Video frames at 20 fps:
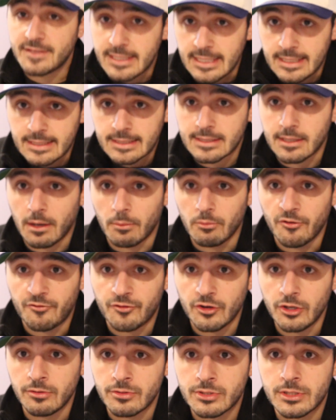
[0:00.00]
seen some
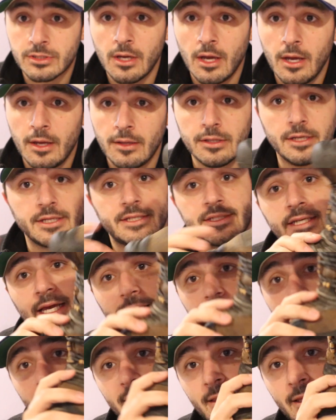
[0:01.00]
reviews that
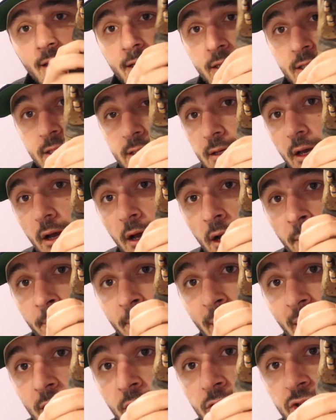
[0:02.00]
say that these
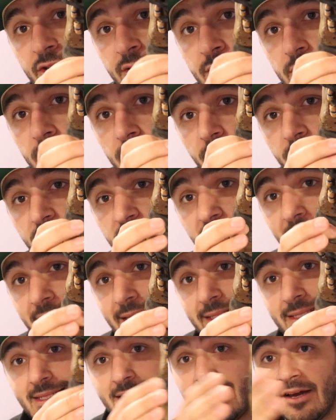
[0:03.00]
bellows
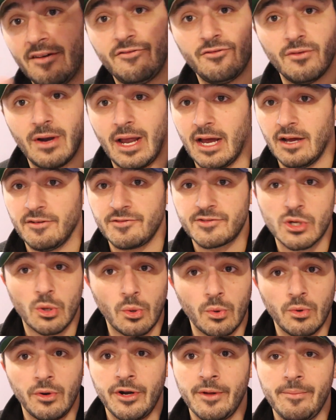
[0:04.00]
flexes have
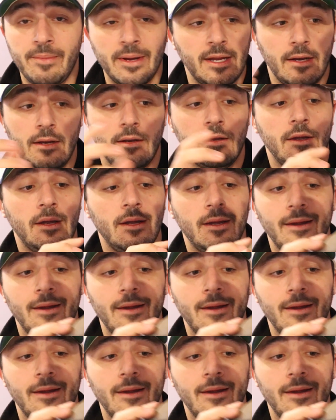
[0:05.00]
torn a bit.